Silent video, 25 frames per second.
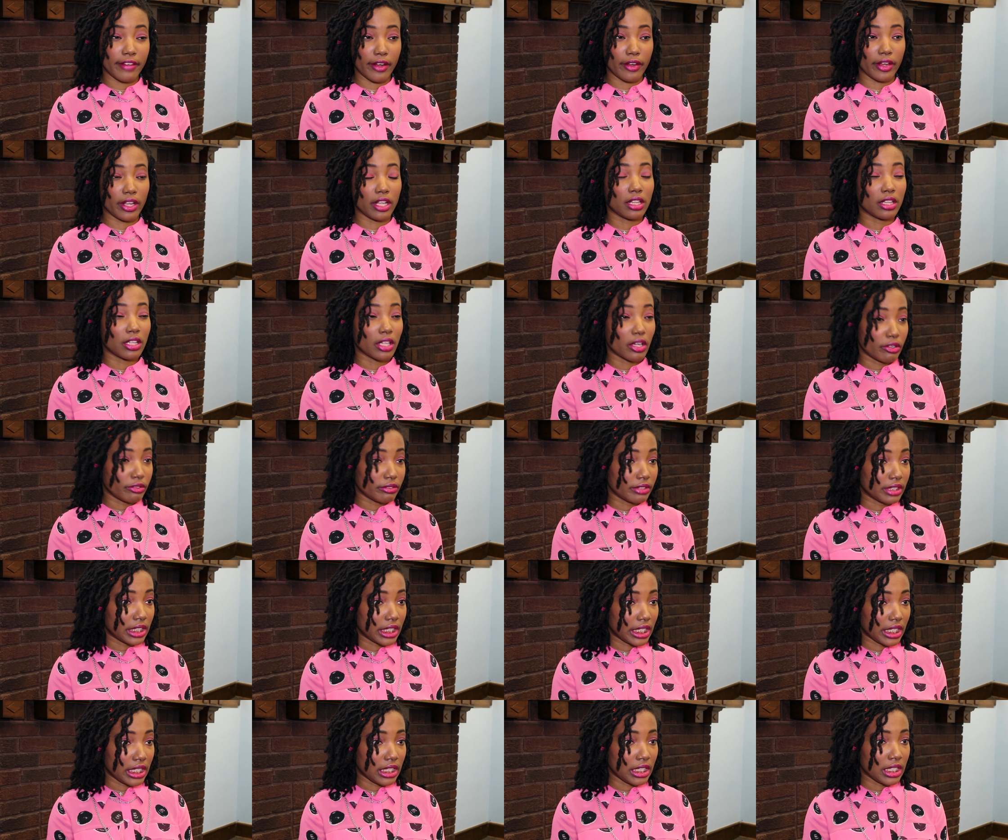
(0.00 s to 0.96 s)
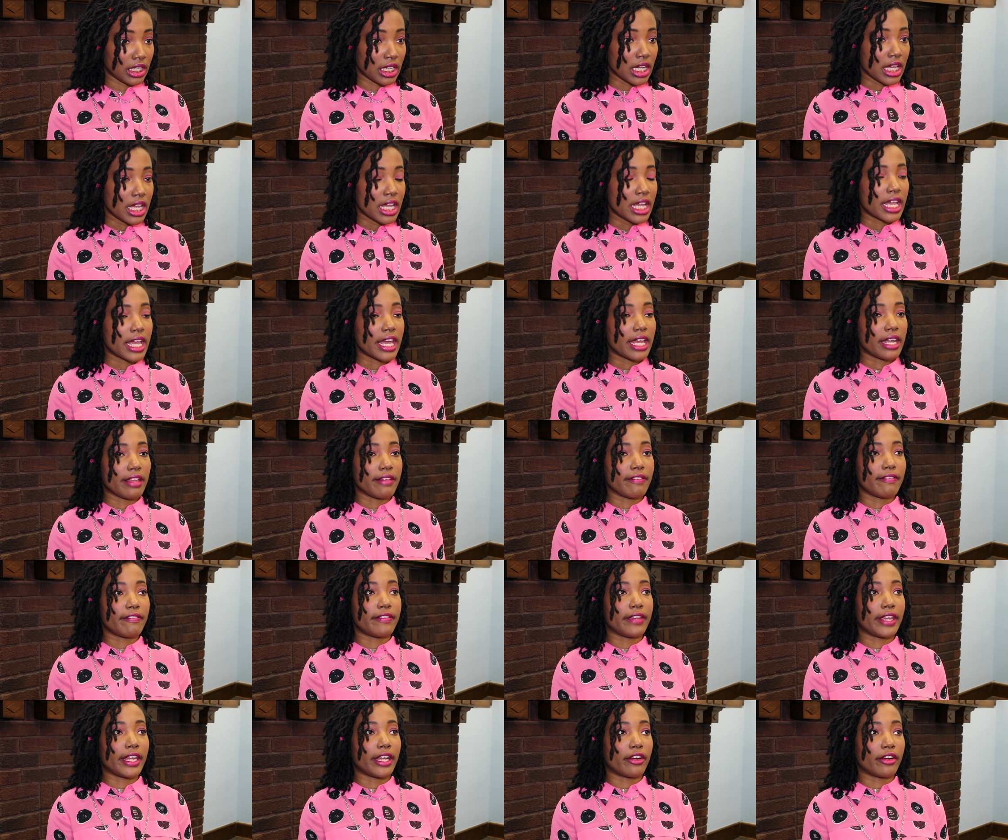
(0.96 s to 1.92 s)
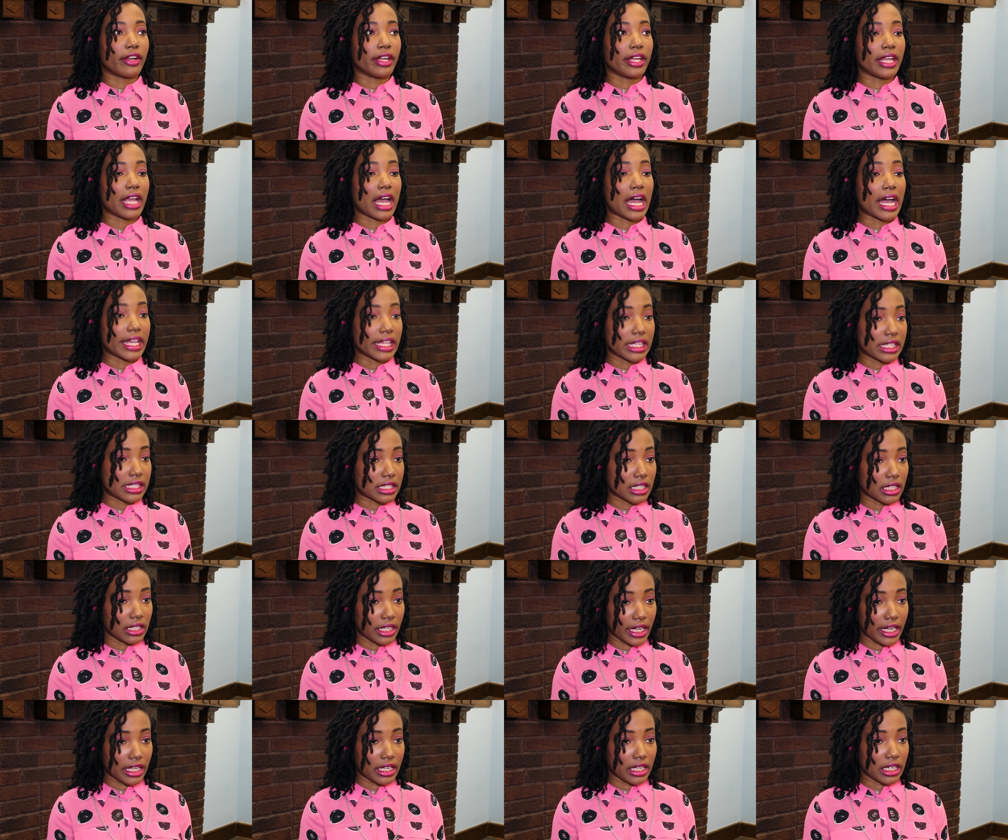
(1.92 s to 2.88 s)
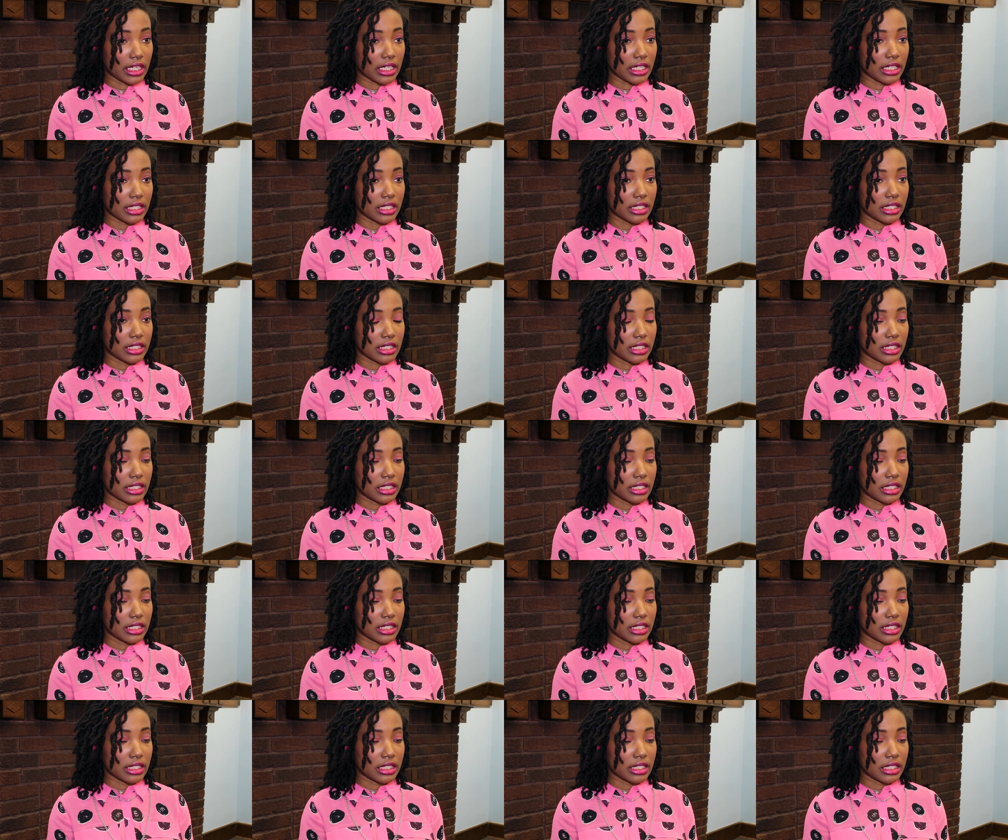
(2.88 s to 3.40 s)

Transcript: very lonely and a very isolated